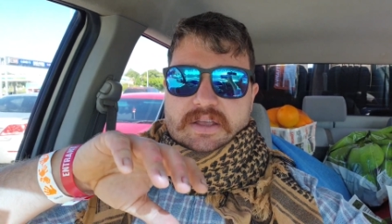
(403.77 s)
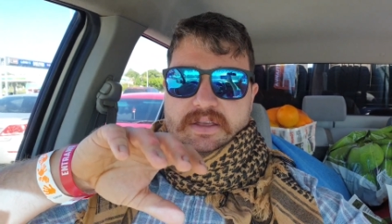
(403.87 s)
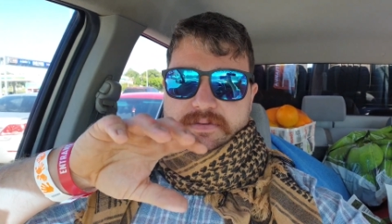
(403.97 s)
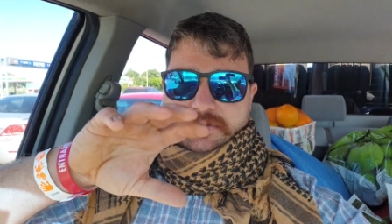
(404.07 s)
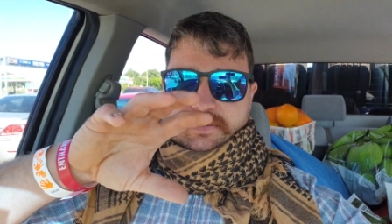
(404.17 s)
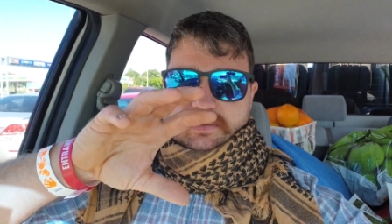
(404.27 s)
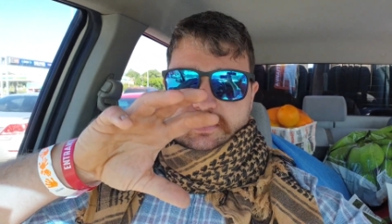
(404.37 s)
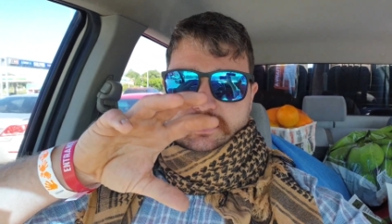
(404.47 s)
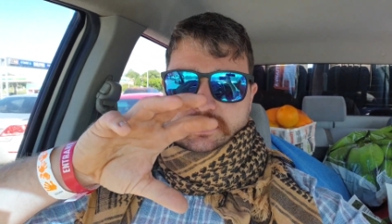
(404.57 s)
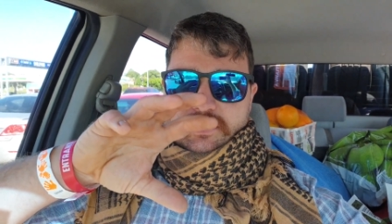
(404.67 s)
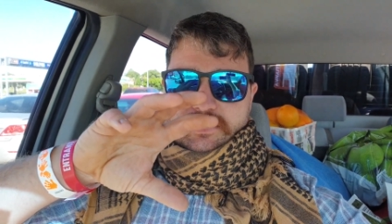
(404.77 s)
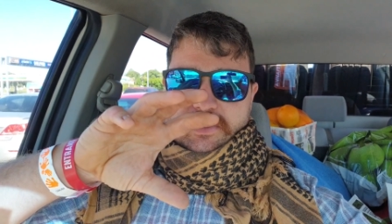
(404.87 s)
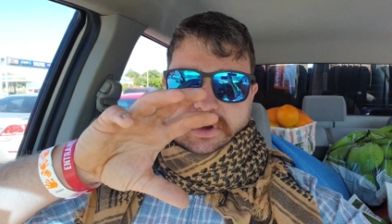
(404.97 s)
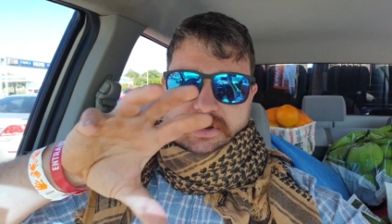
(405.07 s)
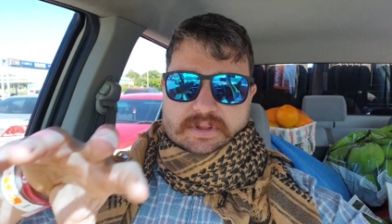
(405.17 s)
if we've
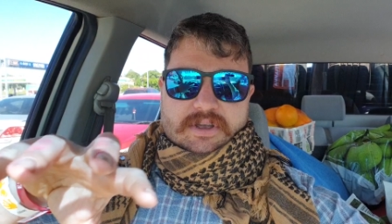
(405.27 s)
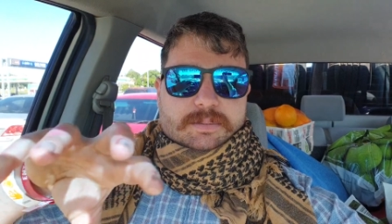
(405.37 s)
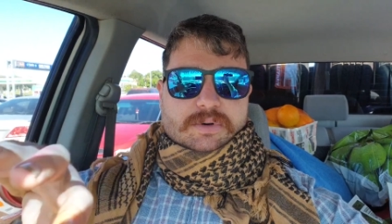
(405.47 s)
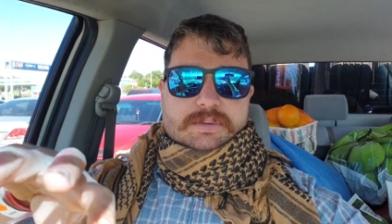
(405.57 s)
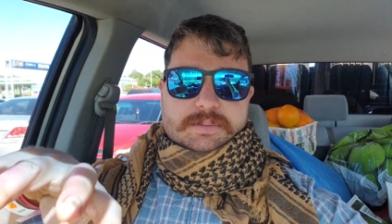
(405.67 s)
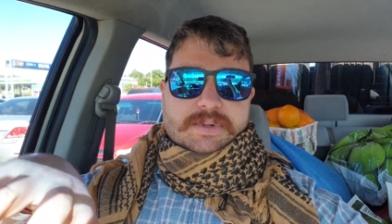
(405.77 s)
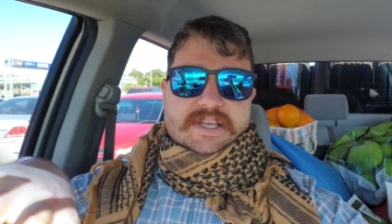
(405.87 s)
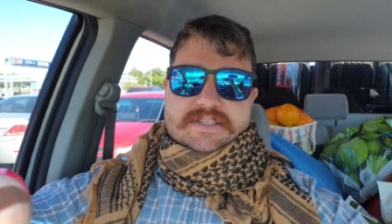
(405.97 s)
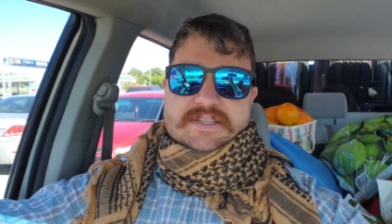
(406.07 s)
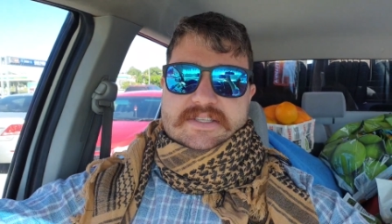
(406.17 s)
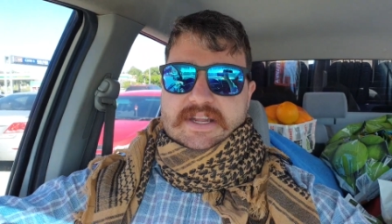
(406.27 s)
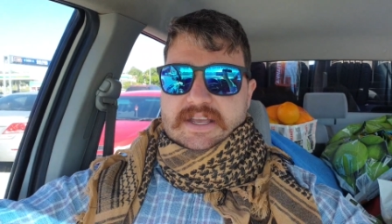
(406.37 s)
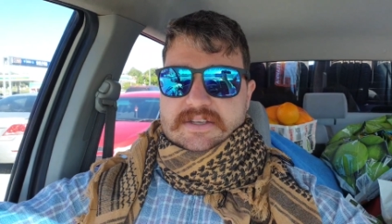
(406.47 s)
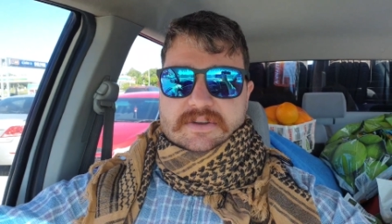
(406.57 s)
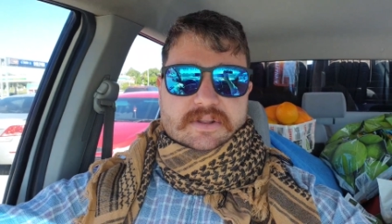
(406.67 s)
got like a proper place to
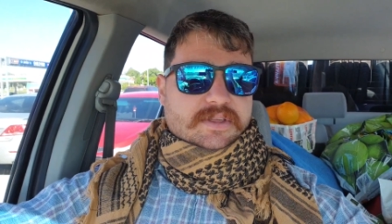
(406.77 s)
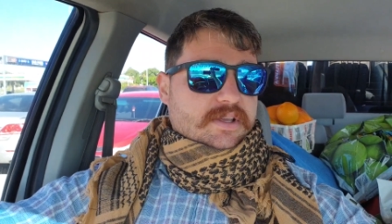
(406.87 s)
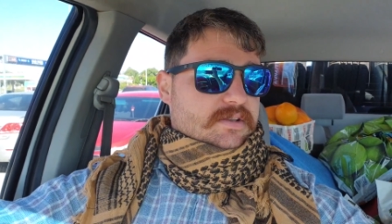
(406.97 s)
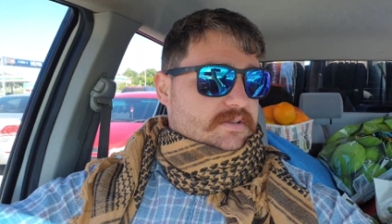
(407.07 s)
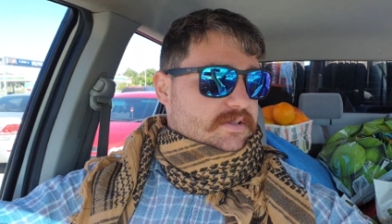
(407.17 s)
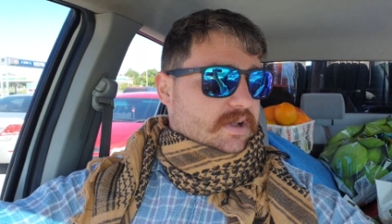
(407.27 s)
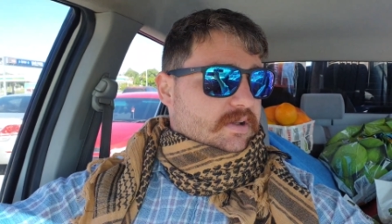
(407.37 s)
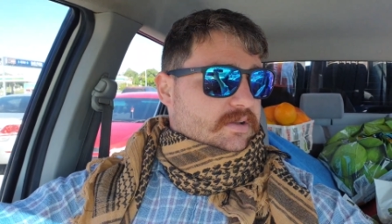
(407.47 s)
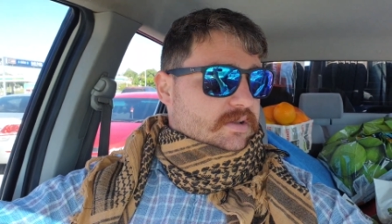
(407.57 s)
stay kind of thing. So,